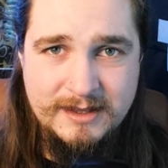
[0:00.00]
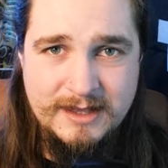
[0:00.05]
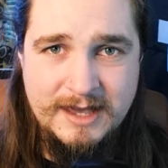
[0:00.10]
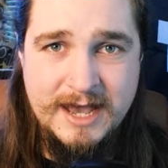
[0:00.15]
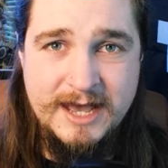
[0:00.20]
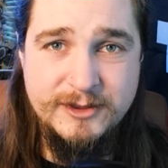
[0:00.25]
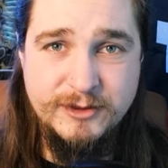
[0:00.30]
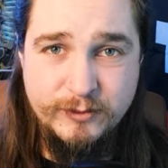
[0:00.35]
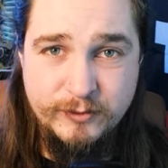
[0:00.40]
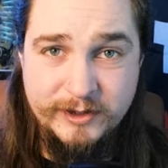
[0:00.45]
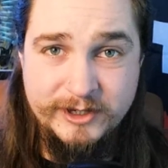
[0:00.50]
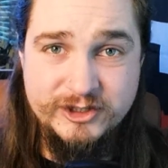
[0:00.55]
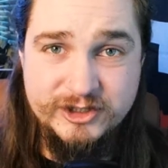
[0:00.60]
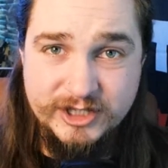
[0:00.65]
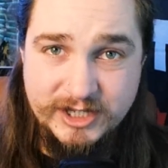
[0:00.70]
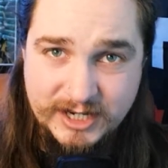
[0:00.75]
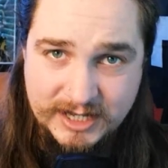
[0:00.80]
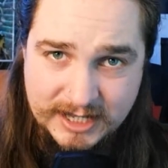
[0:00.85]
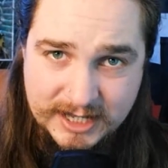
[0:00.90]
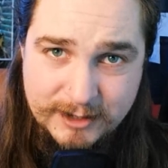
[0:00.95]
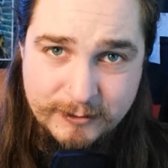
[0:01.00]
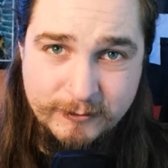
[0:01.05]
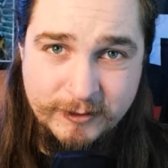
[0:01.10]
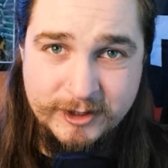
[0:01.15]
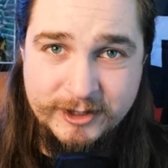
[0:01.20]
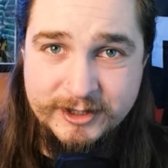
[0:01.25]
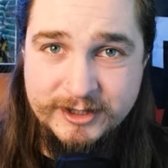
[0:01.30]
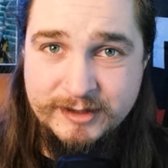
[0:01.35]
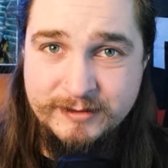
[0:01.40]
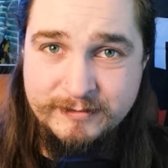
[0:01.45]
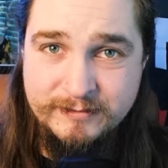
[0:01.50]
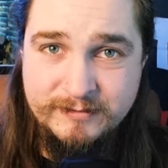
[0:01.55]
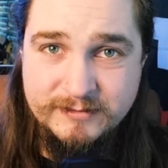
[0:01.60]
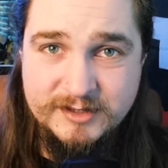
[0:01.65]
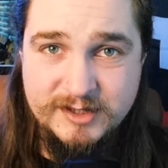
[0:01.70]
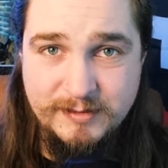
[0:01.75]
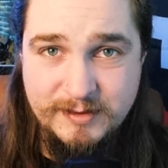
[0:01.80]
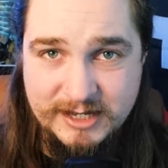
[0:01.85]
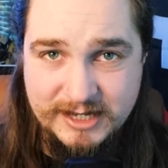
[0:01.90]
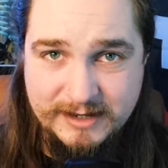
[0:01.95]
at the reach that he wanted them
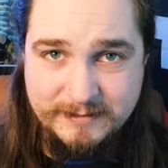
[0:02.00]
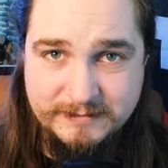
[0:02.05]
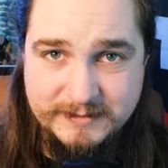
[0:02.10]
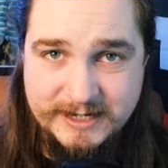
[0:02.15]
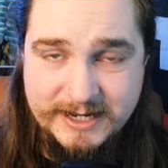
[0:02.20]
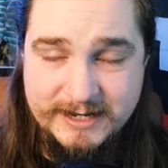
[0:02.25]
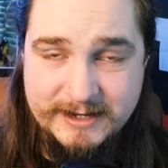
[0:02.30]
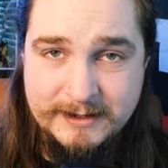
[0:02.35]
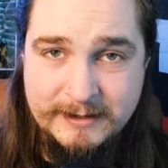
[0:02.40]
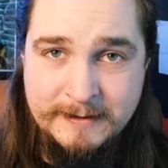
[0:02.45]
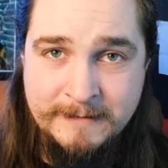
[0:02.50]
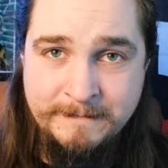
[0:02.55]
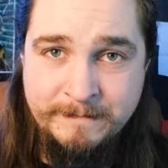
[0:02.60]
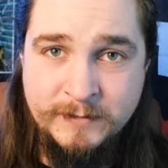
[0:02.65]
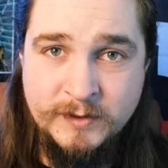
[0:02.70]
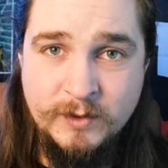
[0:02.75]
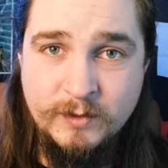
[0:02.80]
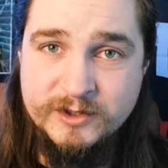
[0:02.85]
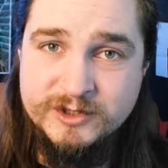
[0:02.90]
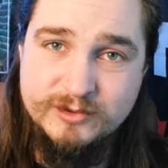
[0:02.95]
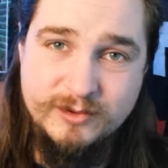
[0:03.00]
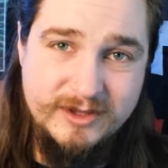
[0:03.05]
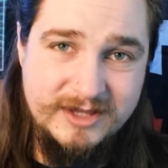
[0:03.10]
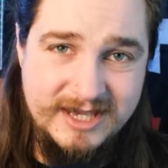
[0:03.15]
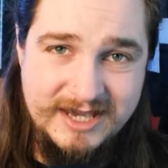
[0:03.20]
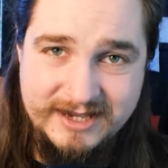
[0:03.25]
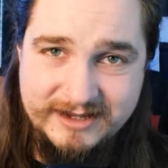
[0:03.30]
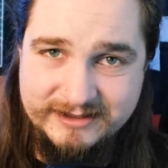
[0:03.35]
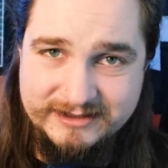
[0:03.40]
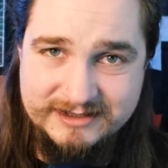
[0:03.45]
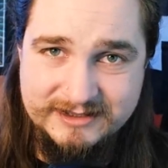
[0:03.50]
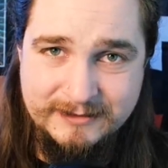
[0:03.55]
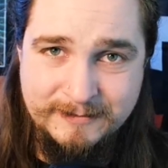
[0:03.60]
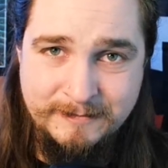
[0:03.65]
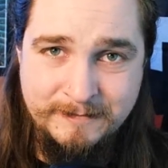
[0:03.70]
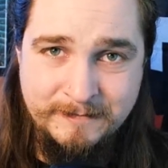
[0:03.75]
to be kept at, was with kicks.